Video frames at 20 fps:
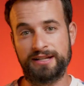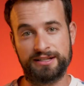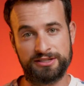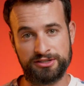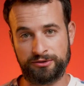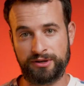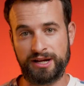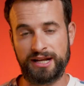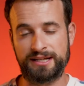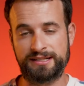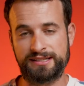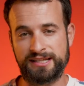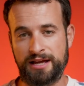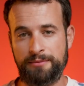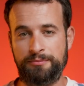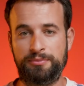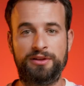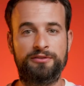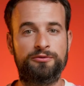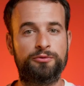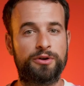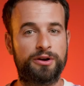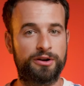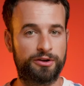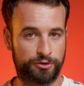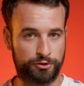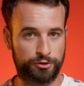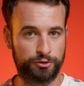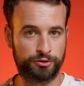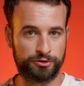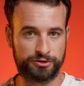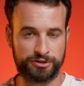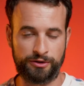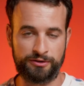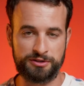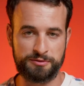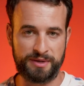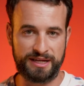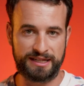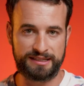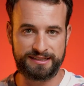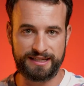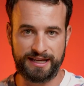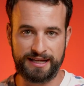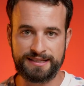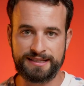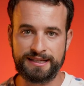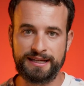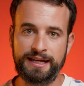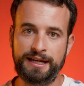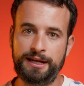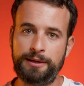That's a great example of where cooler tones make sense,